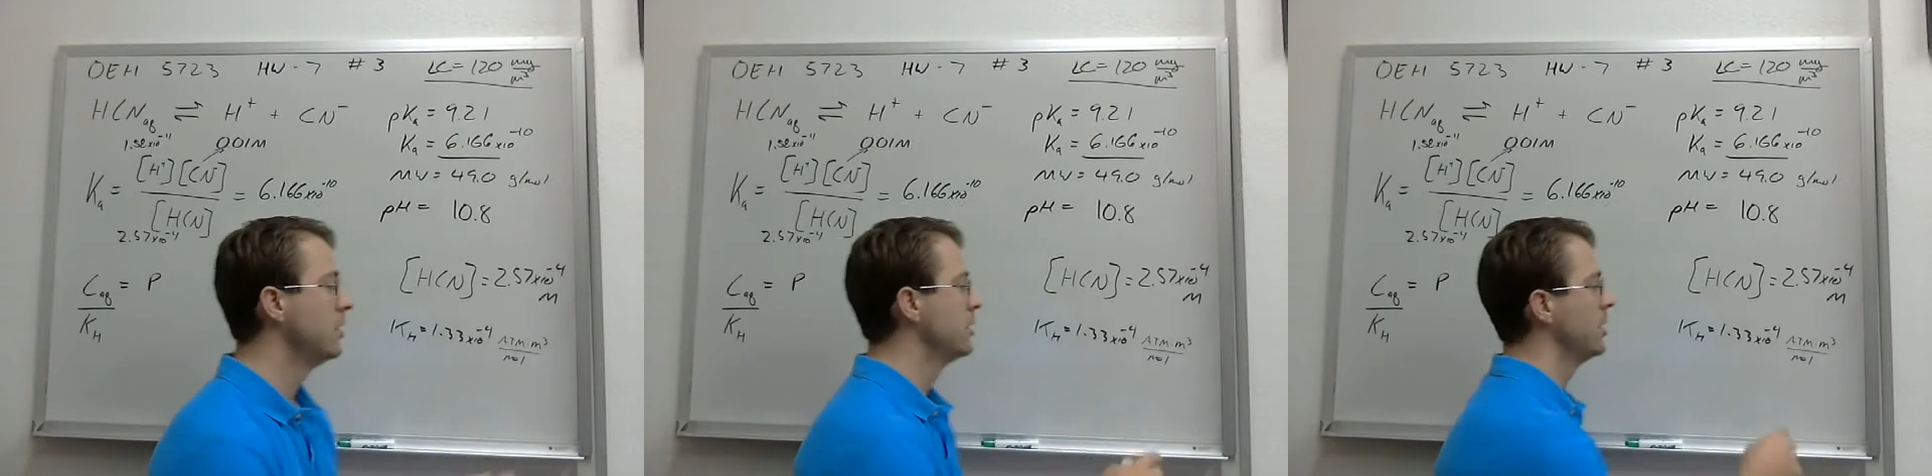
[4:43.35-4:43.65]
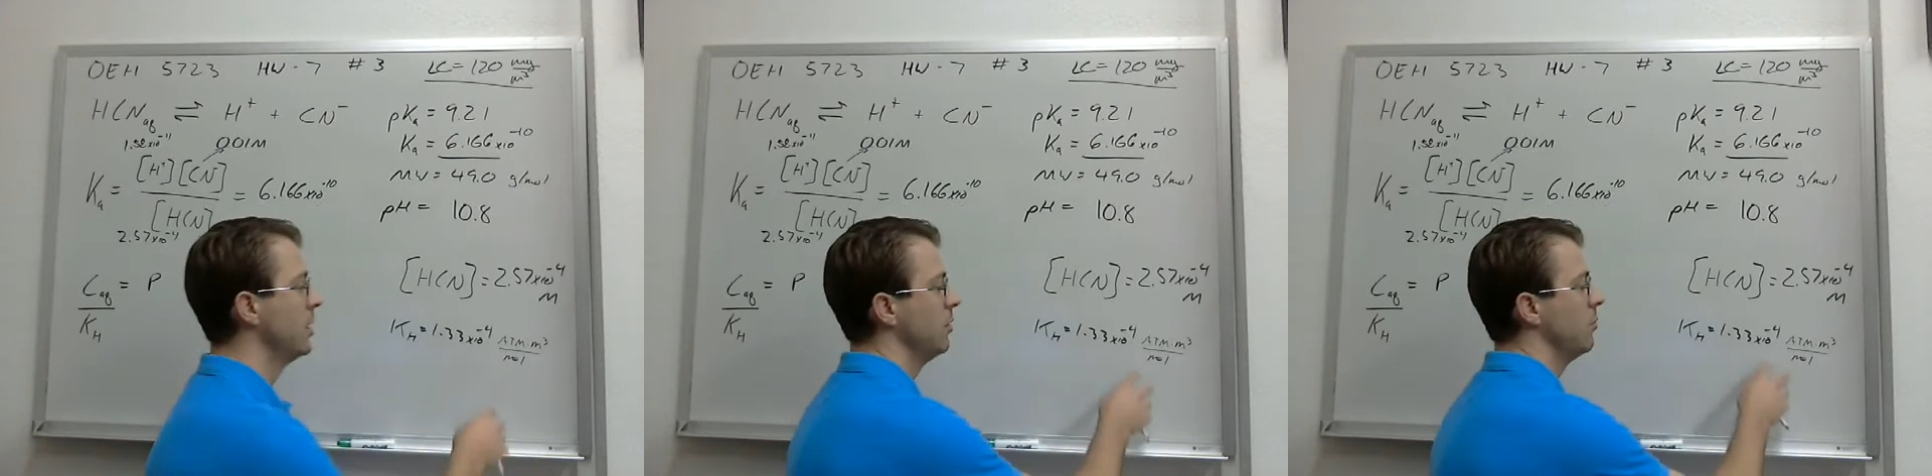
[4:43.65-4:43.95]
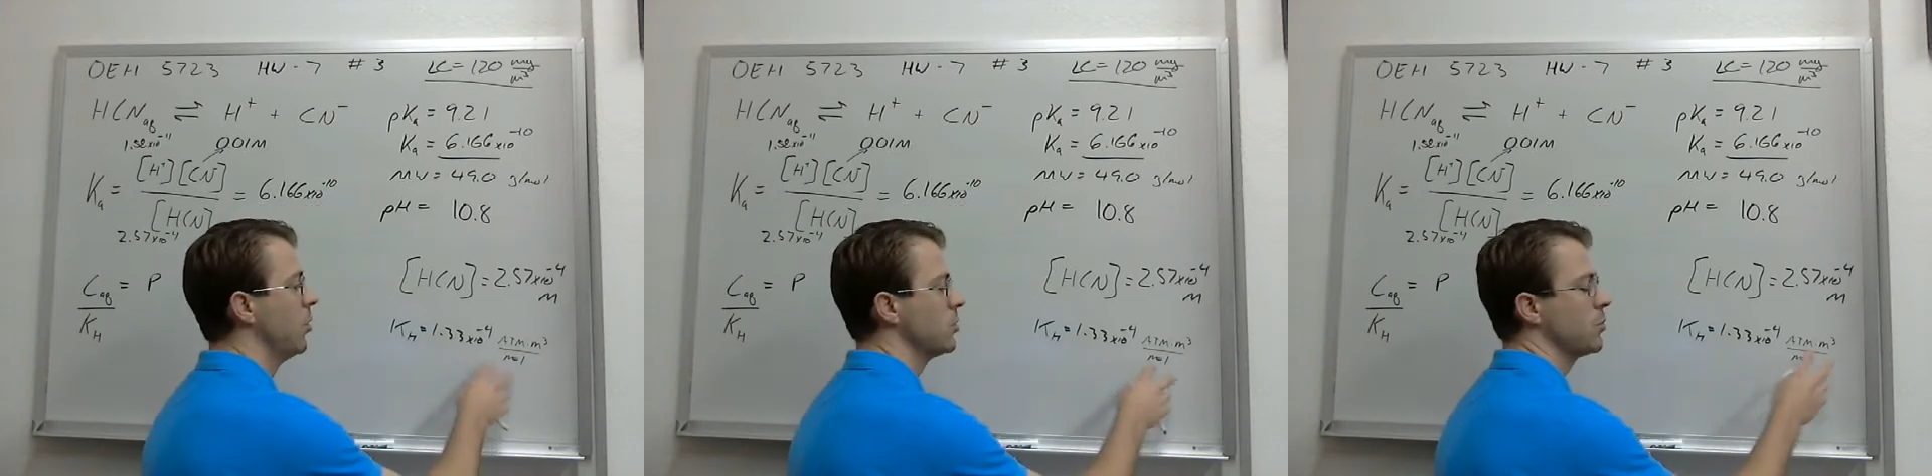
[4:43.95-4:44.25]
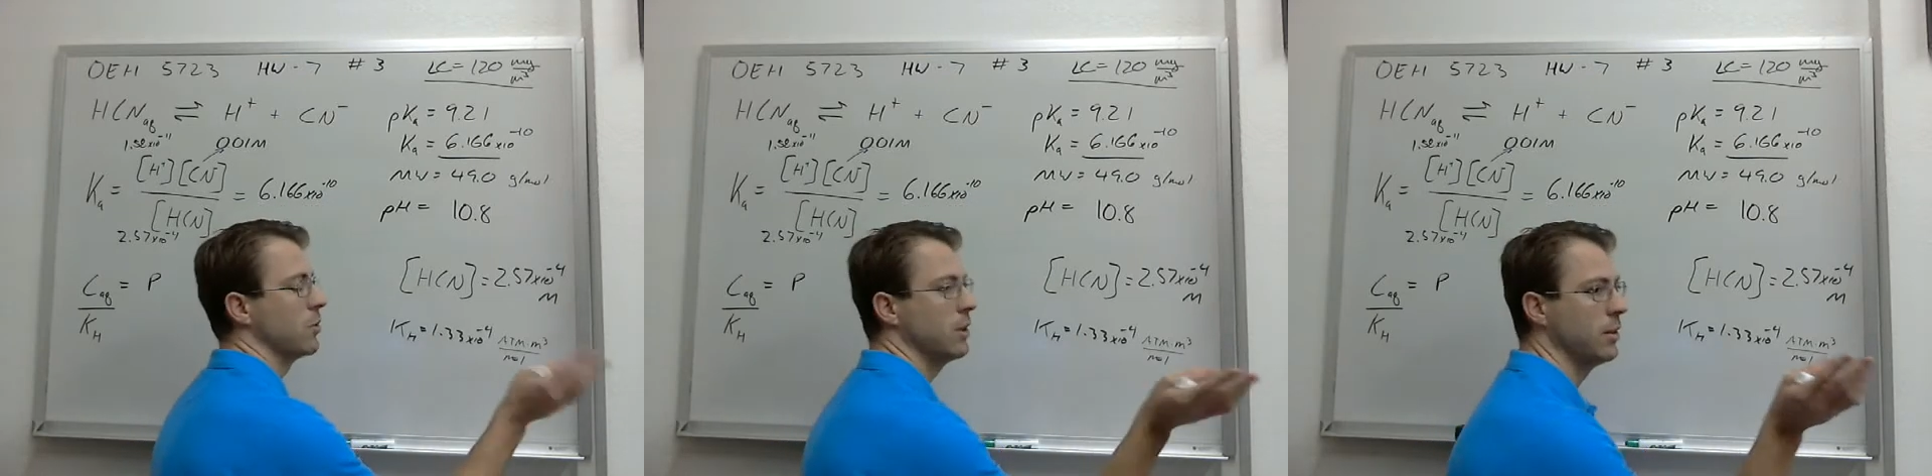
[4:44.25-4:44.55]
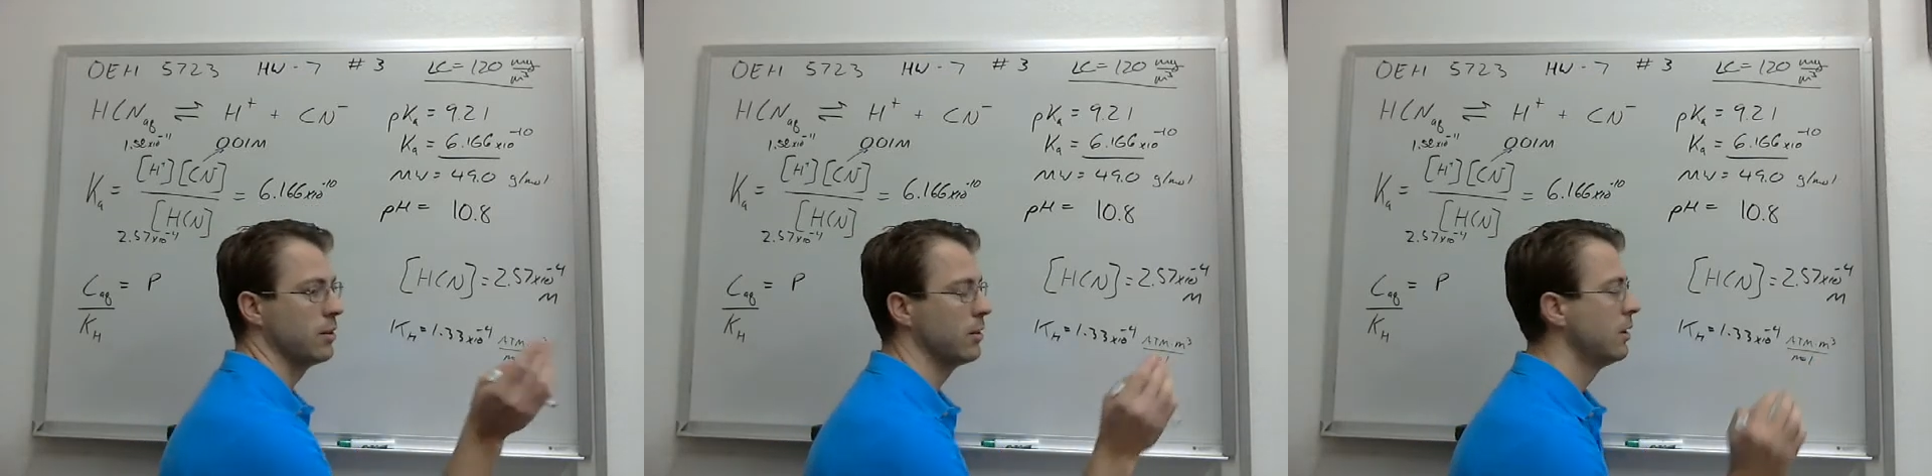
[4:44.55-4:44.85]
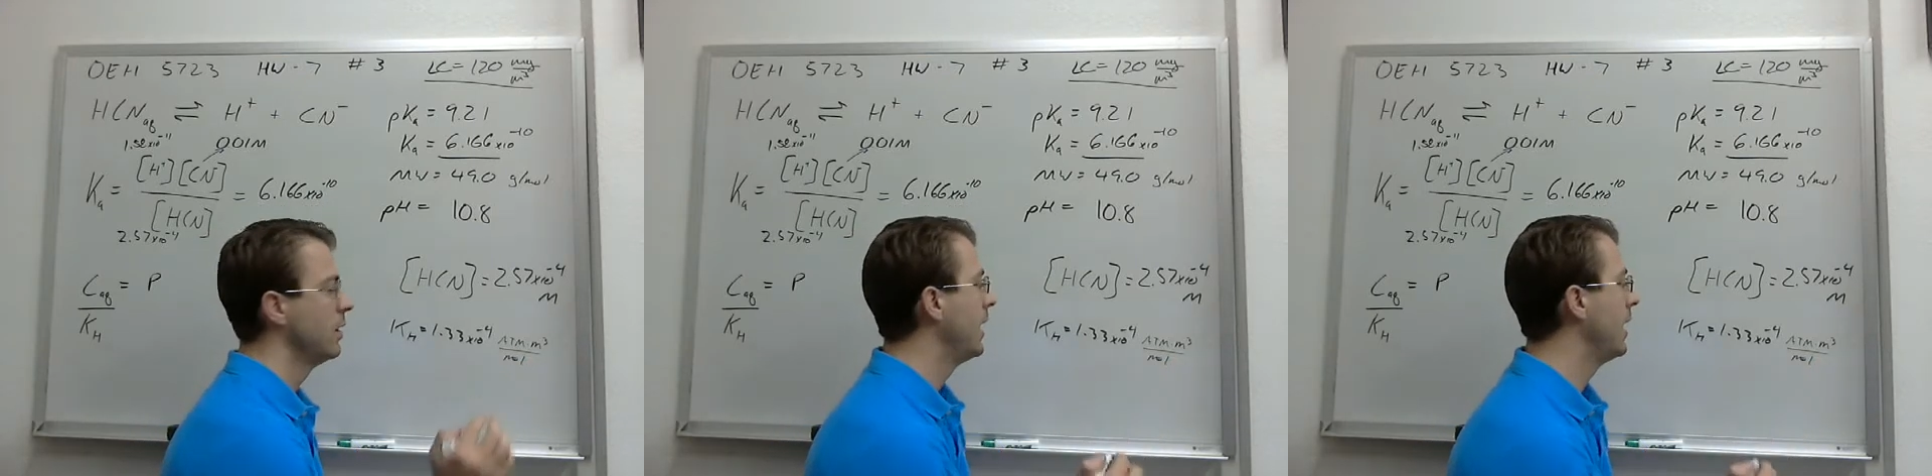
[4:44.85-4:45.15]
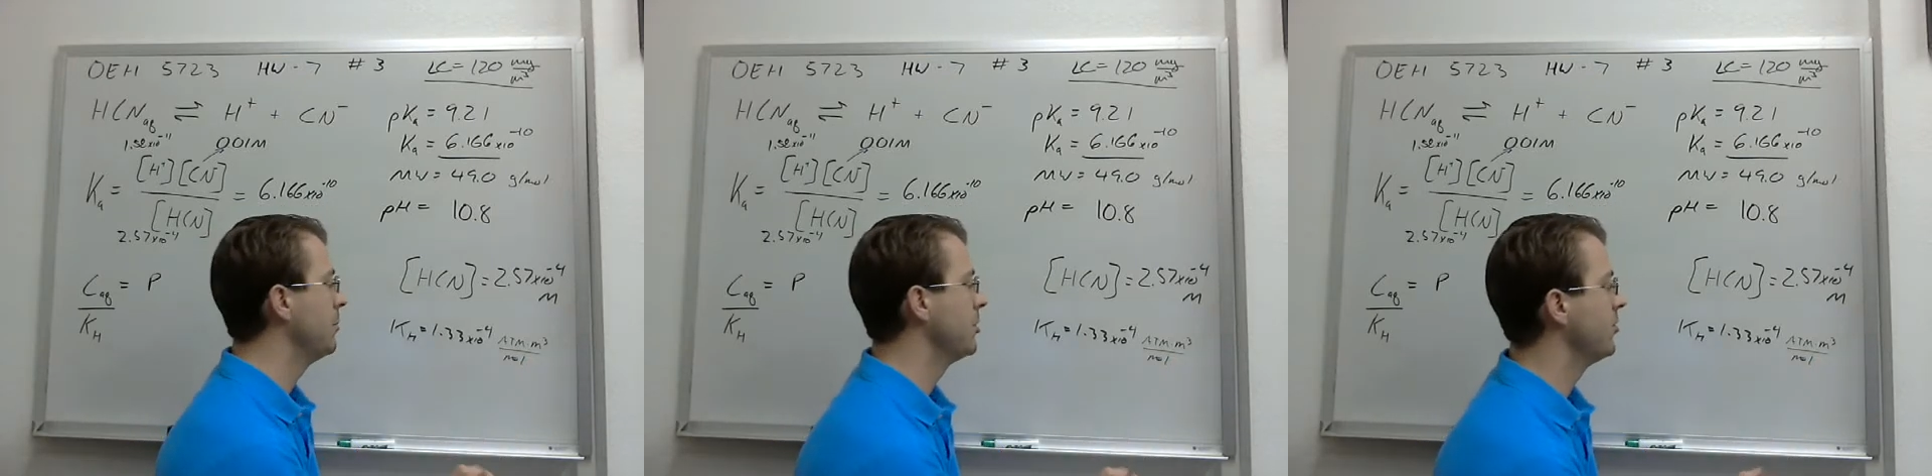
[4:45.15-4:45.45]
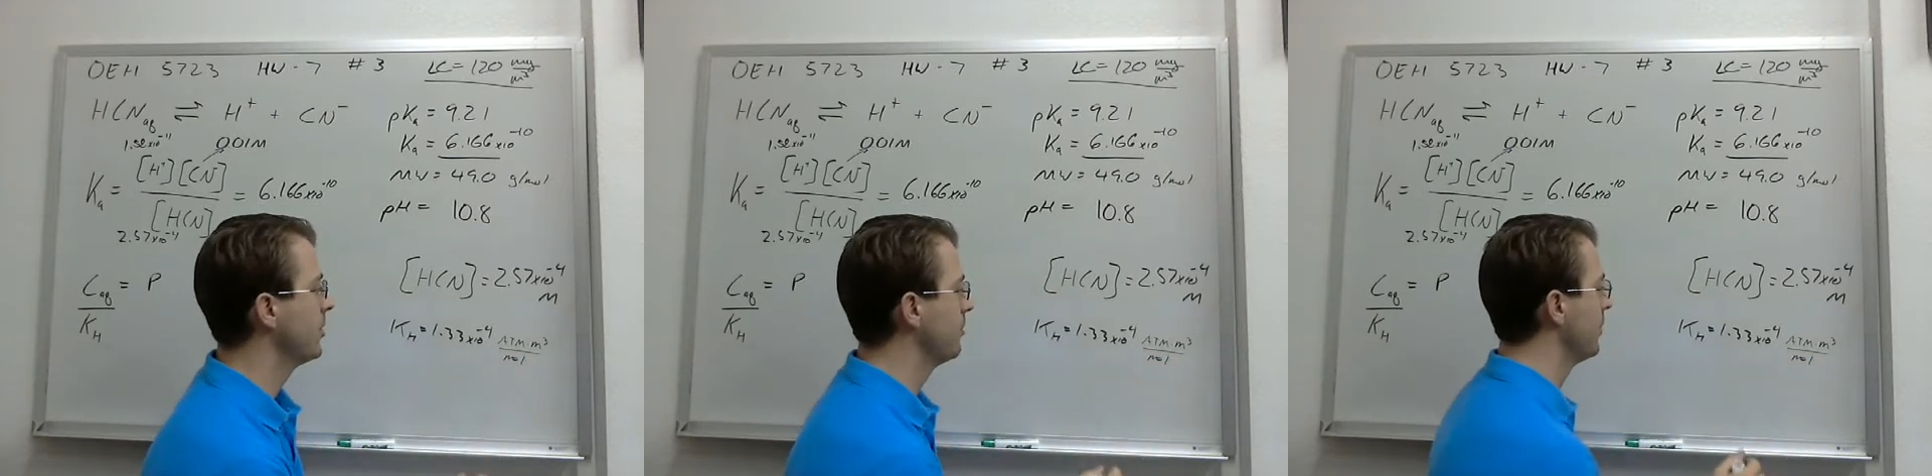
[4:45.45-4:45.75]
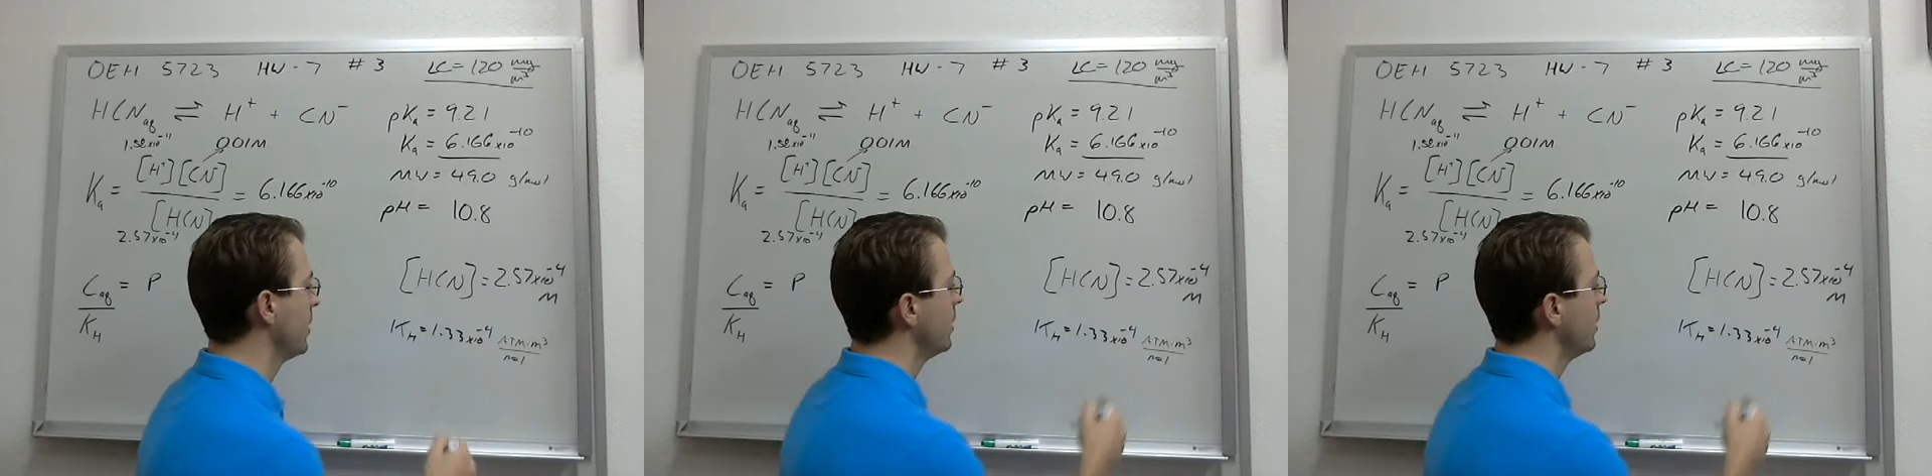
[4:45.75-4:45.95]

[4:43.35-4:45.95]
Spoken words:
to moles per liter atmosphere.